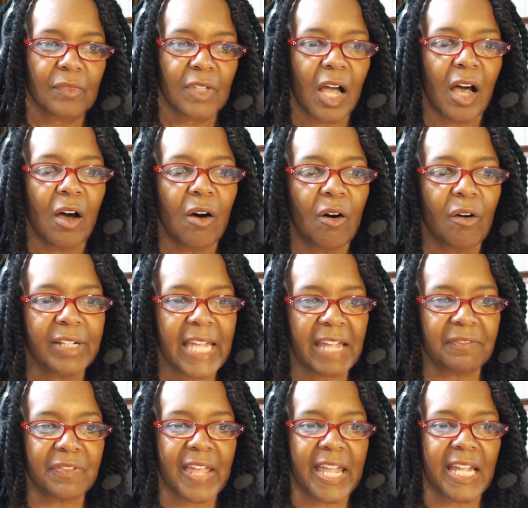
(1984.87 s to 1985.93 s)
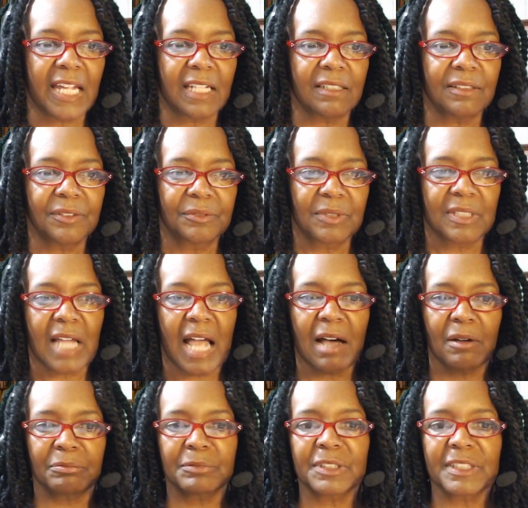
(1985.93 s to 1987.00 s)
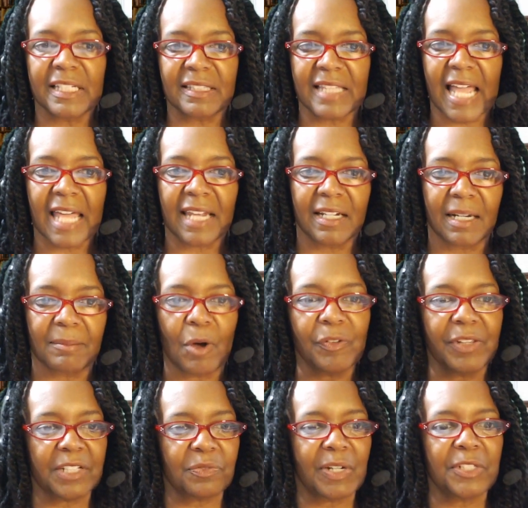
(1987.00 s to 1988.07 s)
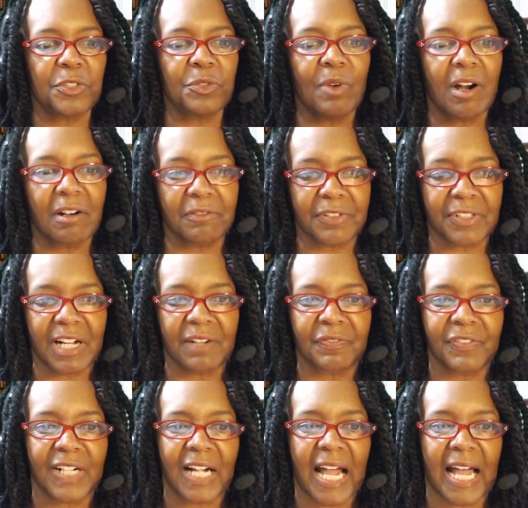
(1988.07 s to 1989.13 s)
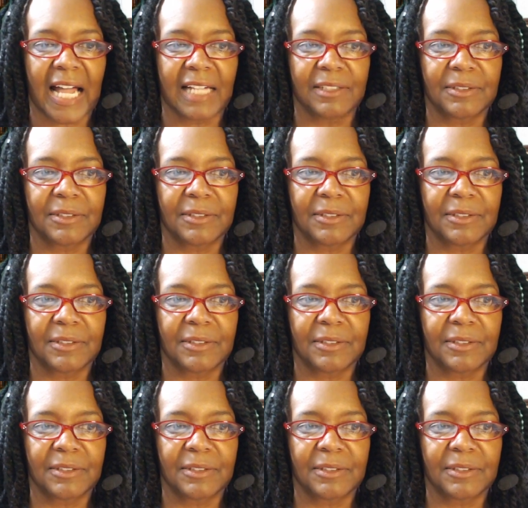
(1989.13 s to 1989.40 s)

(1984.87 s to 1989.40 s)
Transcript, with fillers: Oh, okay, Van. I'll set that up. Oh, that's right. You are over there. I forgot.